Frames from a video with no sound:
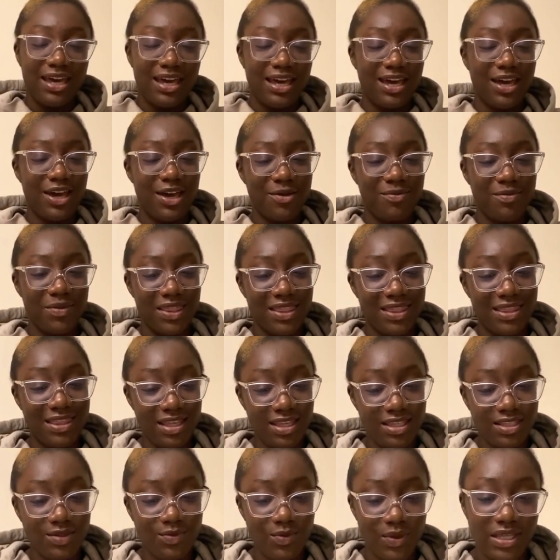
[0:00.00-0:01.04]

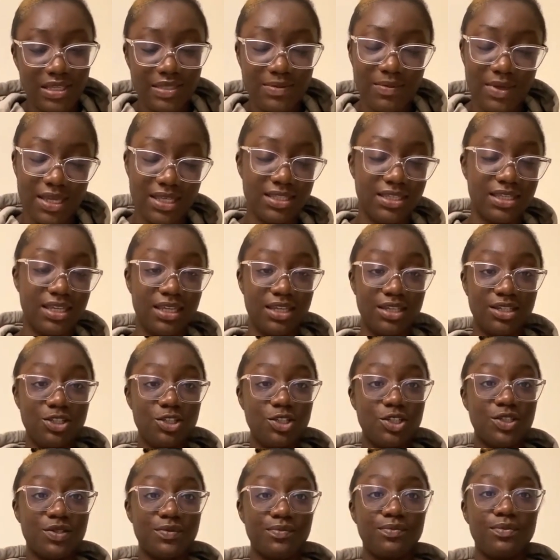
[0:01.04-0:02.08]
This week's
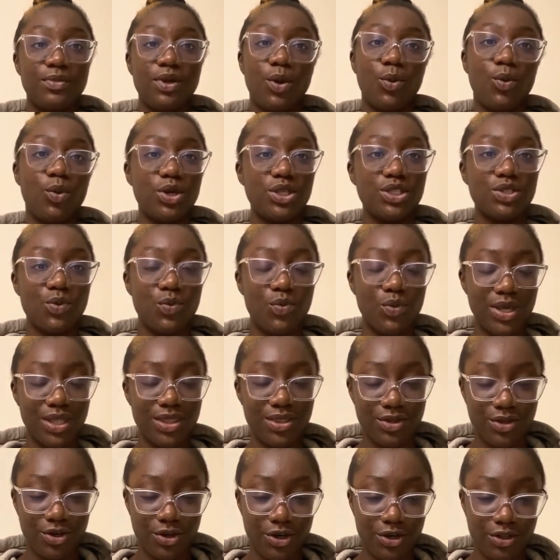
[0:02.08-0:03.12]
message was With
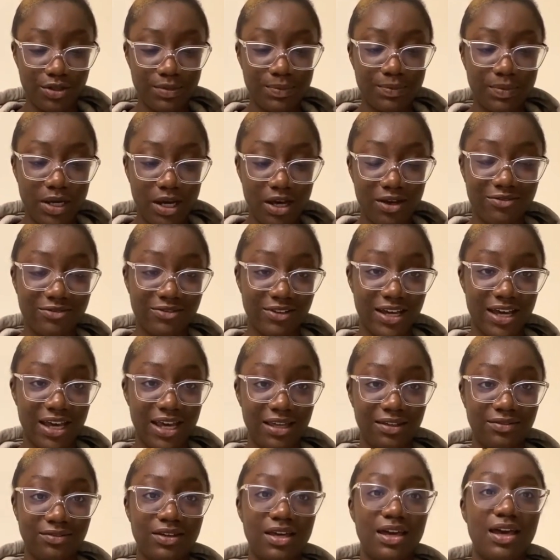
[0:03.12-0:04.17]
God Pt.
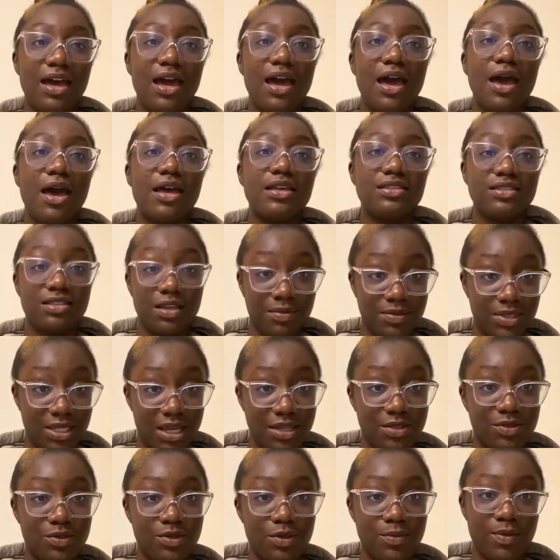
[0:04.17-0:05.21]
5,
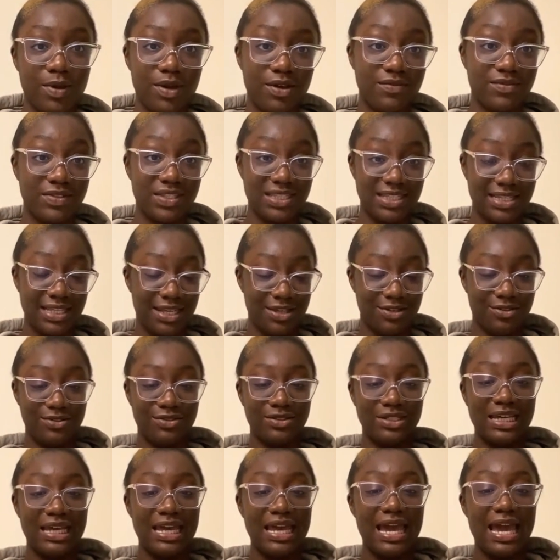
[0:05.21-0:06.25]
subtitled above
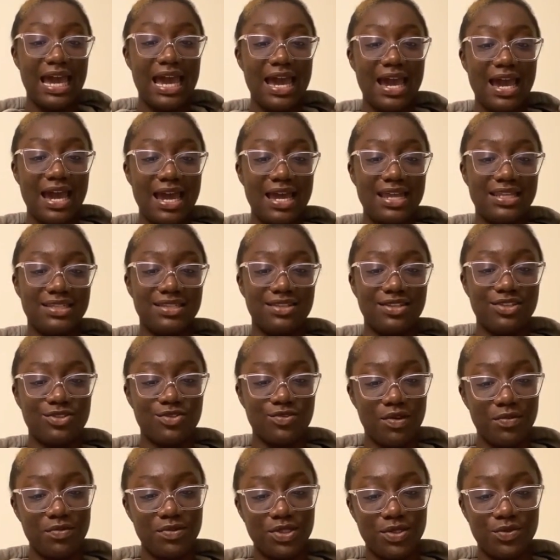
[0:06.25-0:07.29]
Steal, and the
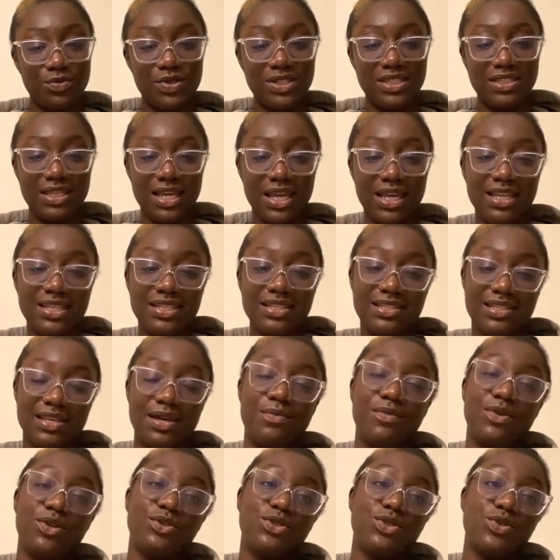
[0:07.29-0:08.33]
scripture was 2
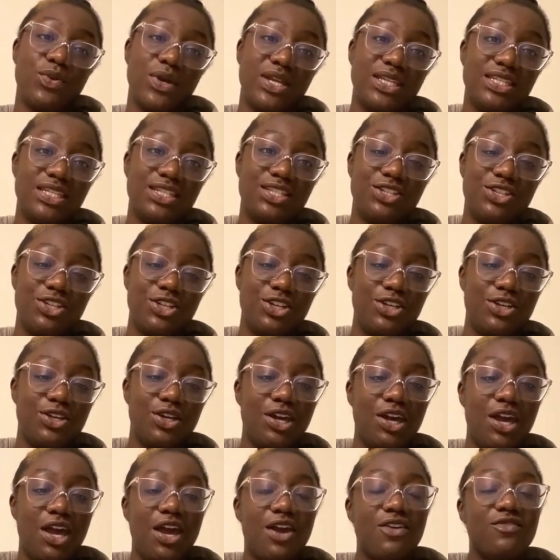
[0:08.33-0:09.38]
Samuel 22
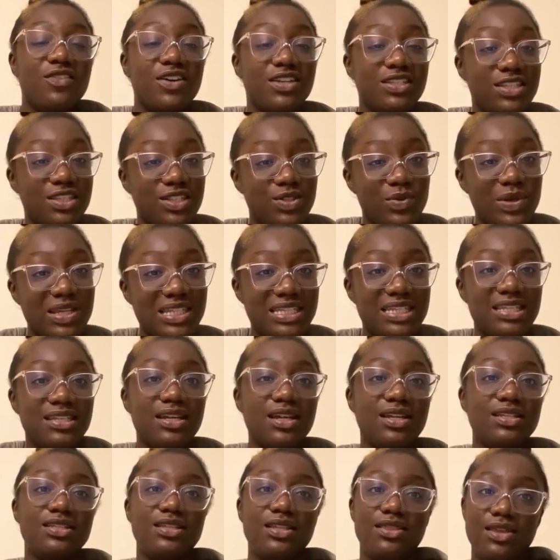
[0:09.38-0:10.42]
verses
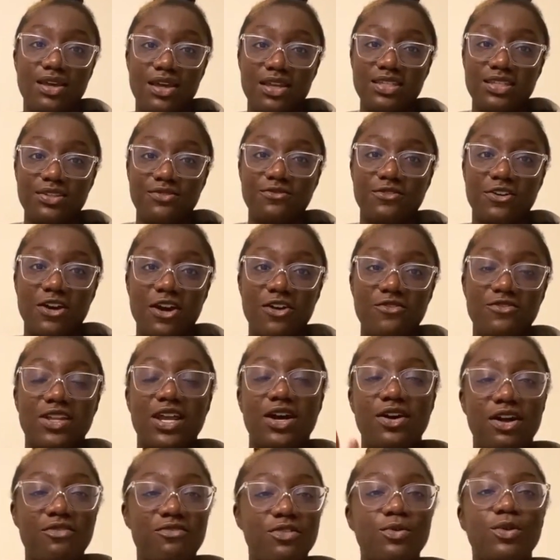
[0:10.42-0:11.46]
29 to 35. Now,
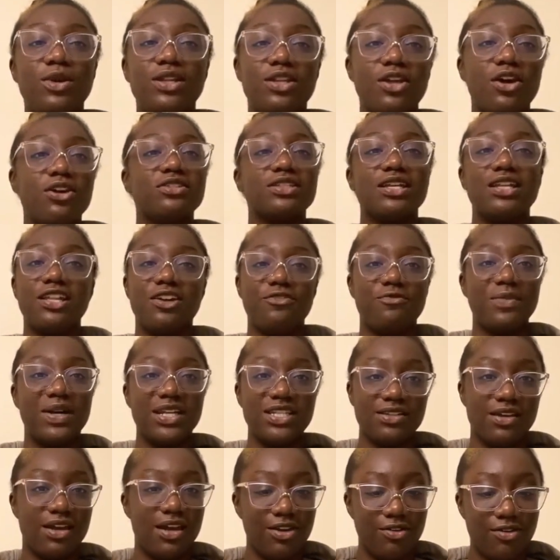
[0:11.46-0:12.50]
everyone knows I love my
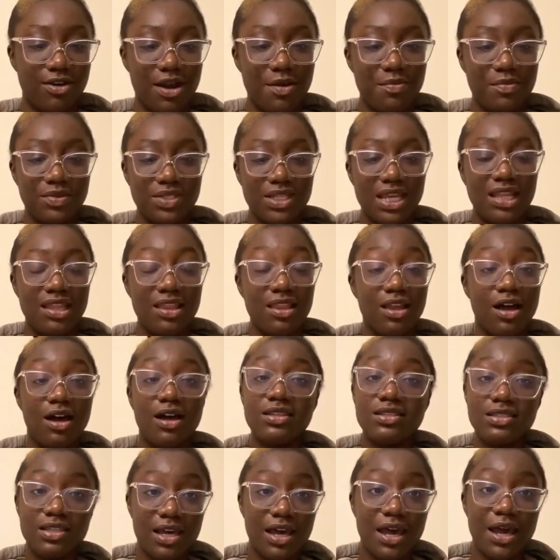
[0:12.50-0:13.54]
diagrams, and
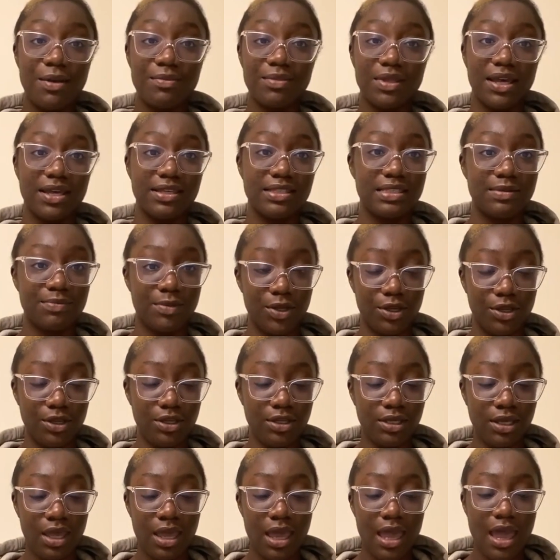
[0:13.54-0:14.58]
last time that I spoke,
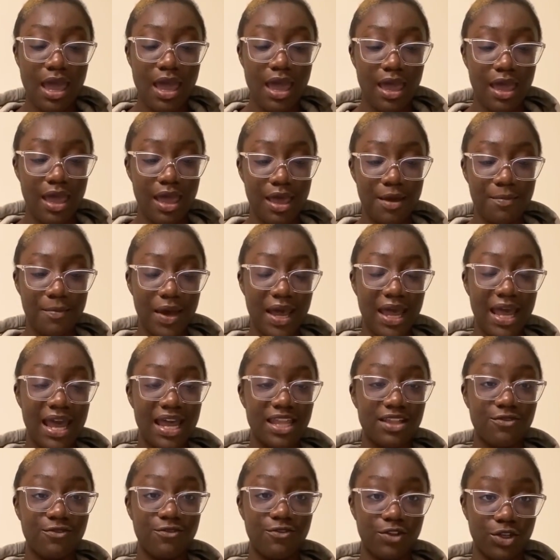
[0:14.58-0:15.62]
I
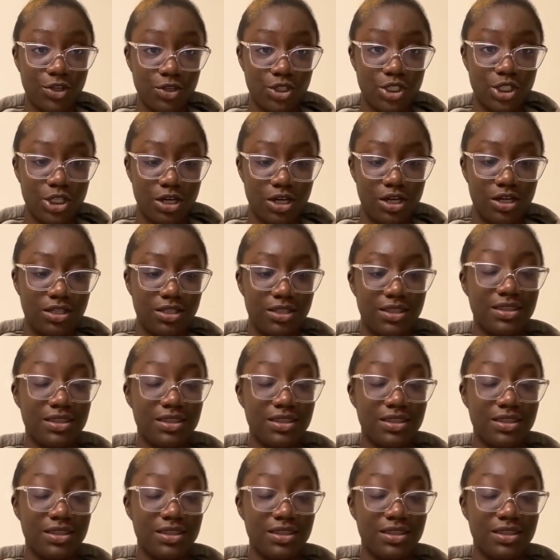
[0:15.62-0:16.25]
had a flow chart.